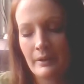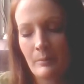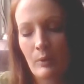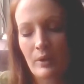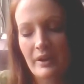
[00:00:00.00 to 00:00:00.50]

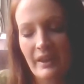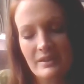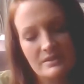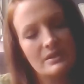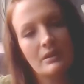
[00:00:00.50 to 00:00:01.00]
or
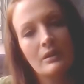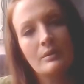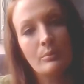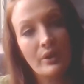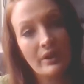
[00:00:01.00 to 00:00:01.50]
Acacia
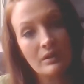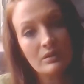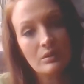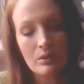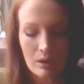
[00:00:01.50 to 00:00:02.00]
brand
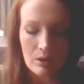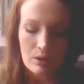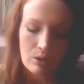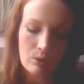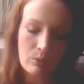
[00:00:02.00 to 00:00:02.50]

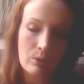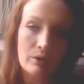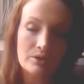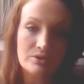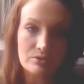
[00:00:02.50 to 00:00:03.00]

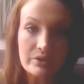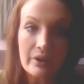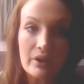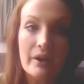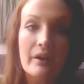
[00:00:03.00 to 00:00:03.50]
or
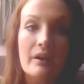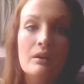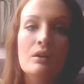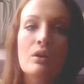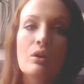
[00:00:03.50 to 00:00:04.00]
doTERRA
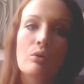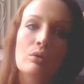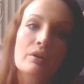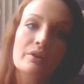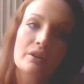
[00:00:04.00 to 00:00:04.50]

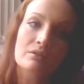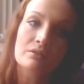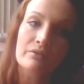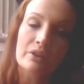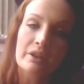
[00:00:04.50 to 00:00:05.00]
or Young
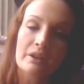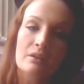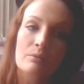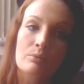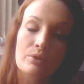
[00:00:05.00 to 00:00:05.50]
Living.
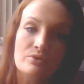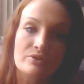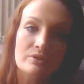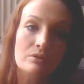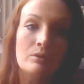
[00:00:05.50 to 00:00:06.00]
Those
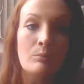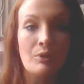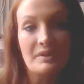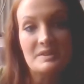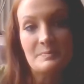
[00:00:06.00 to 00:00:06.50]
are a little more
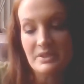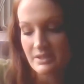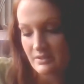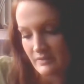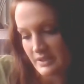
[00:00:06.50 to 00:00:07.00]

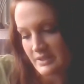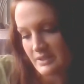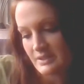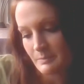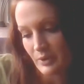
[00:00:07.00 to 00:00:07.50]
expensive.
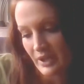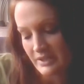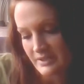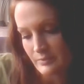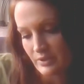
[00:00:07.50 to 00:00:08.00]
This brand
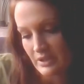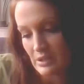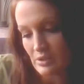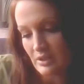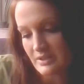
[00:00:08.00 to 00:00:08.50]
is really
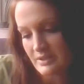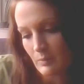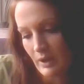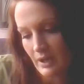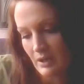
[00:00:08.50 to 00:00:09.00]
good as
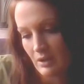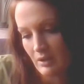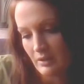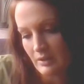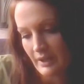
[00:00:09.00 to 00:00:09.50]

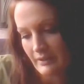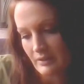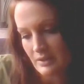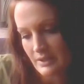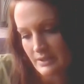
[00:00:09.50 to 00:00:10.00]
well. I
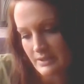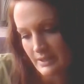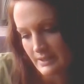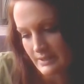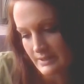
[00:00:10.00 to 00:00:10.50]
got
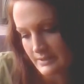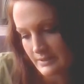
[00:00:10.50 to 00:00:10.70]
at